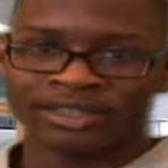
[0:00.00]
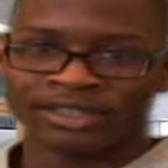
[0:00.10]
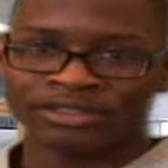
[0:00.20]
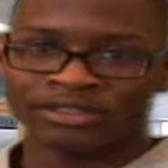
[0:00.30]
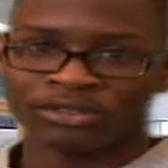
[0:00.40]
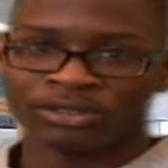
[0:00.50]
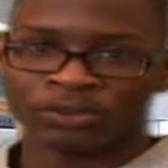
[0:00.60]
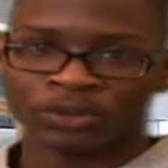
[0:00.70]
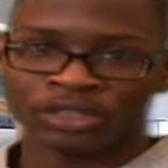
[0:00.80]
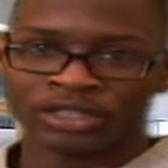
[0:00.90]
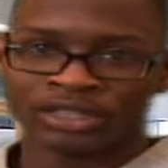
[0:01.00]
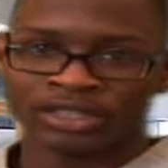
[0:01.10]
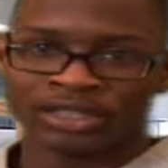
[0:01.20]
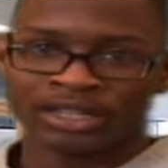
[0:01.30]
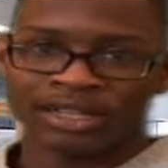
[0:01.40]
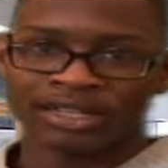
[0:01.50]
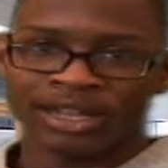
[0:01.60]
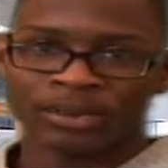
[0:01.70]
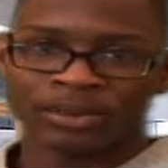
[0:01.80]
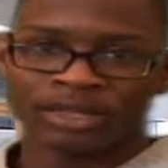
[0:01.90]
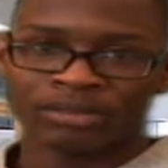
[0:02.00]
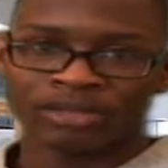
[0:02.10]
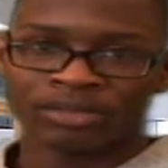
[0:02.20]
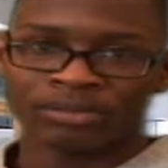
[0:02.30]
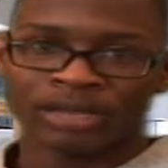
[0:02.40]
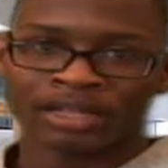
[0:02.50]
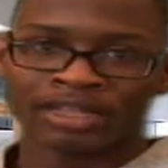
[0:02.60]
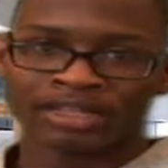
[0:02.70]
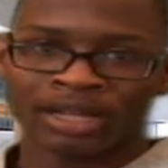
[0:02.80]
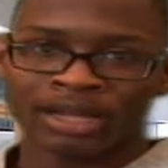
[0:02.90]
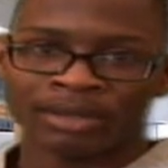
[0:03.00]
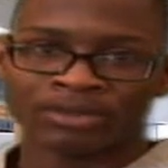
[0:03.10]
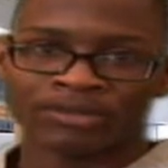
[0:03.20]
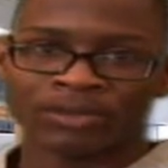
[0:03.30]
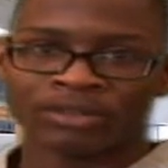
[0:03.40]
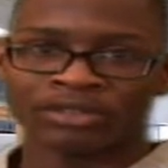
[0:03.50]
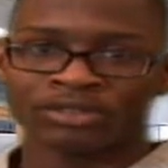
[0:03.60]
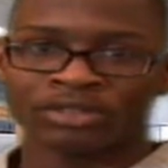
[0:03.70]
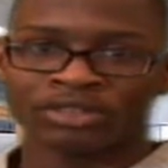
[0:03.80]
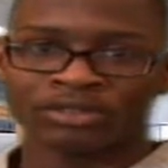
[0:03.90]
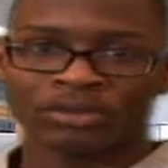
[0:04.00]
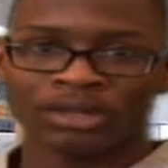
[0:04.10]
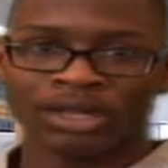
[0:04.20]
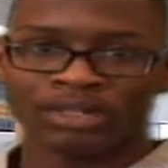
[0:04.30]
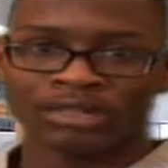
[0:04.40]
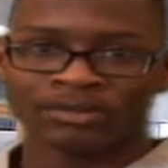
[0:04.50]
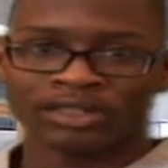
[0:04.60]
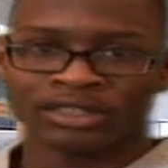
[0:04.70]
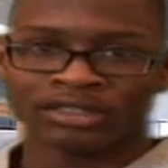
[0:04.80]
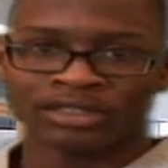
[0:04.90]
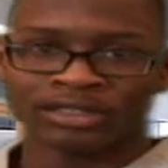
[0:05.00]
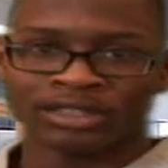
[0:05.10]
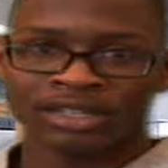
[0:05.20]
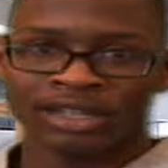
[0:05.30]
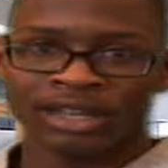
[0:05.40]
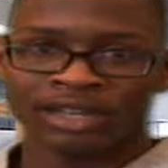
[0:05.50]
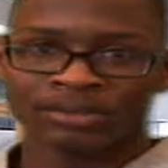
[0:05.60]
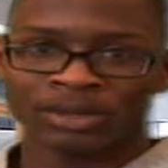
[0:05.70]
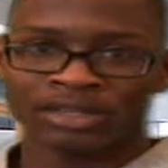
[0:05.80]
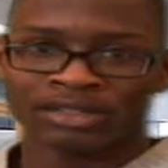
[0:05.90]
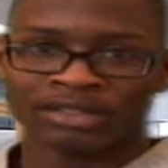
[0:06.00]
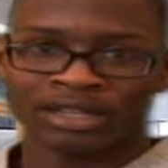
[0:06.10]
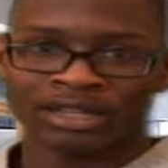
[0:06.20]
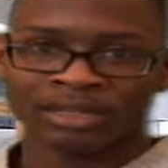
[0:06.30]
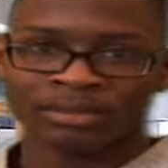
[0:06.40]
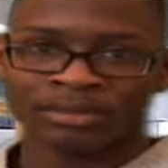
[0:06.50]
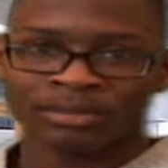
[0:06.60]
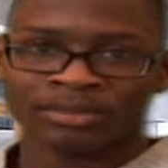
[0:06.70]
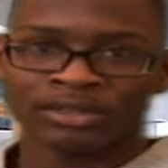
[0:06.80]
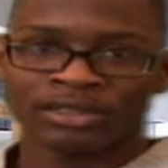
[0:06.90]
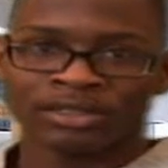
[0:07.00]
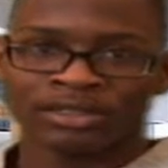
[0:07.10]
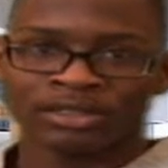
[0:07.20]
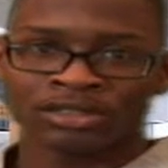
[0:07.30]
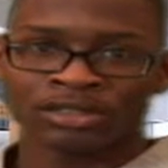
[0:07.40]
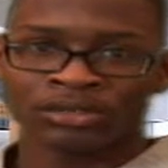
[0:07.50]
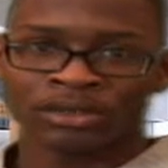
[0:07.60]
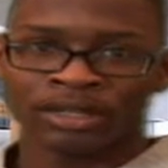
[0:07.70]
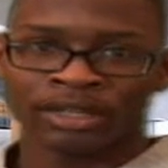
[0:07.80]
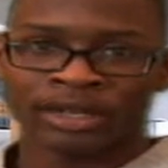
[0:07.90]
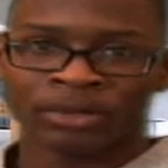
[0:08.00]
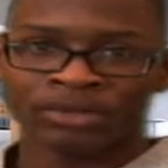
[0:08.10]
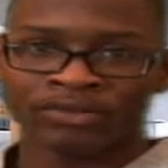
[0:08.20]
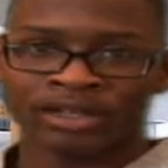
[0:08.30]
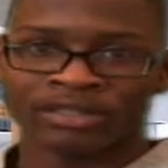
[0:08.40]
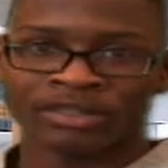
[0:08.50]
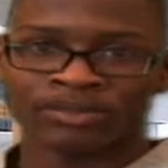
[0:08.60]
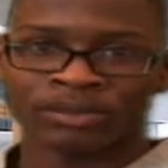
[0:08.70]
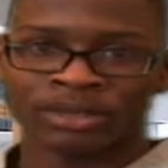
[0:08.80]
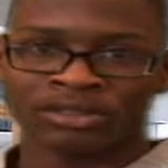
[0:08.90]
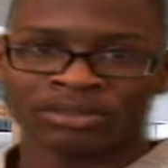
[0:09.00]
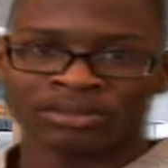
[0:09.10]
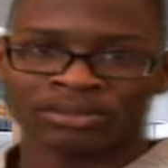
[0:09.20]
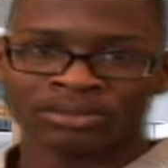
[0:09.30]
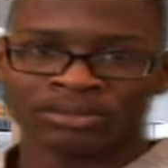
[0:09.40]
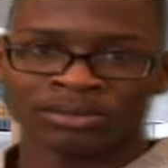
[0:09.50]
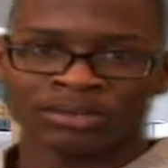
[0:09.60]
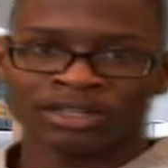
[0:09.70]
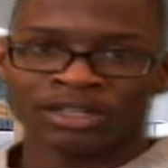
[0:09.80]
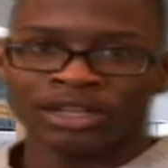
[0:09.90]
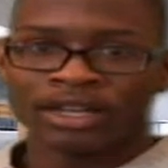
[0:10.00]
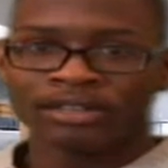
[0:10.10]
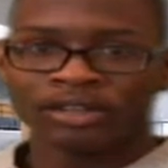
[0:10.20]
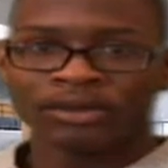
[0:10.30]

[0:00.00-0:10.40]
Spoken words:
days you can work. That way you leave plenty of time to focus on your school activities as well as time to hang out with friends if you want to. It's